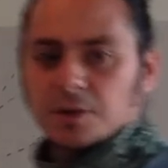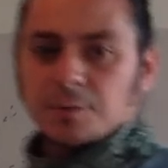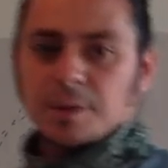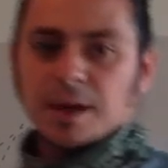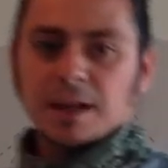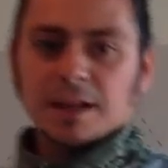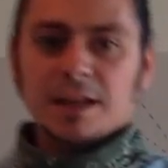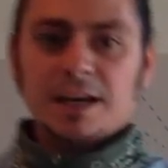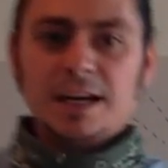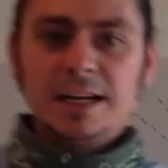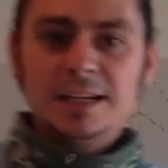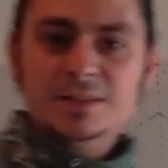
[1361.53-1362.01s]
my
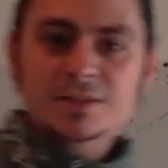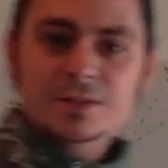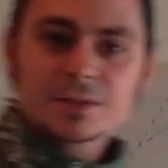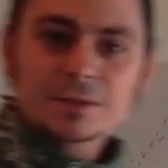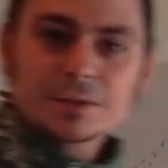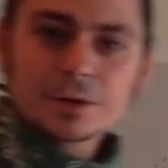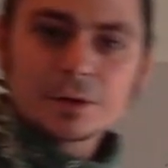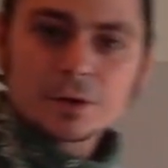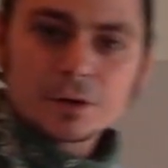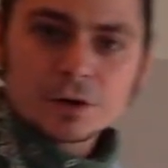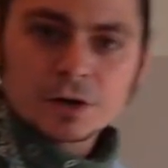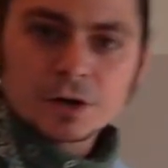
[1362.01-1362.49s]
lines are a
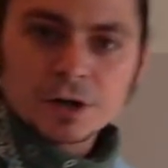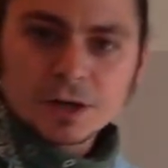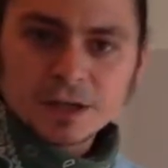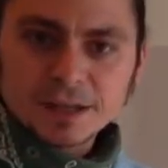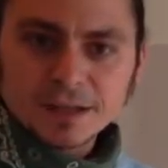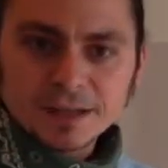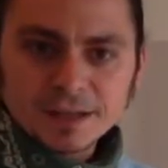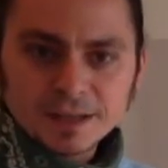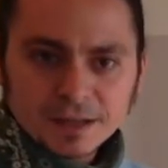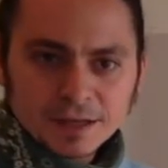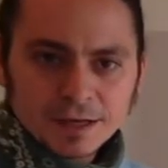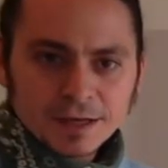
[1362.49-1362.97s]
little
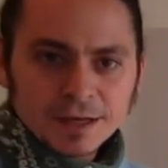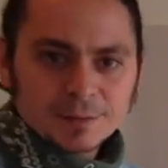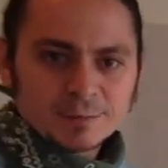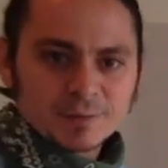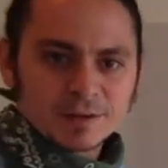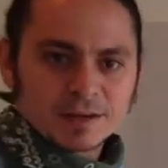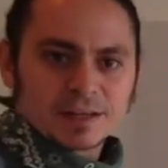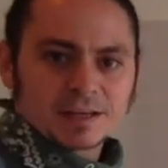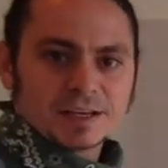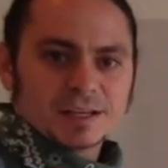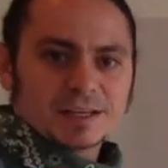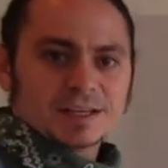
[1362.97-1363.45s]
crooked
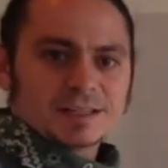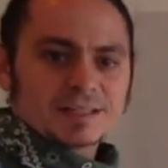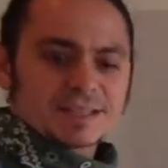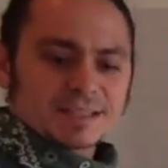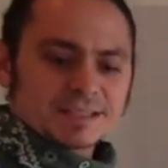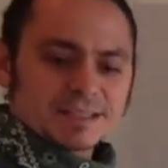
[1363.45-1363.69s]
because I